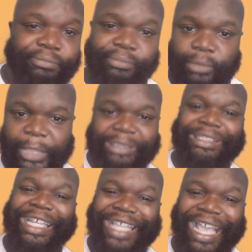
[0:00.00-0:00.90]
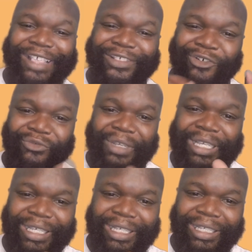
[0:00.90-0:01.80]
that's like that. So,
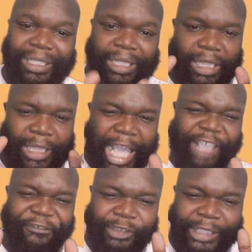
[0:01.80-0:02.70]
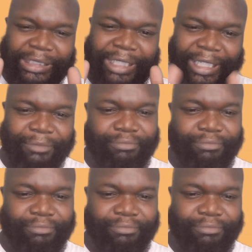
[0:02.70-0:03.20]
thanks for listening.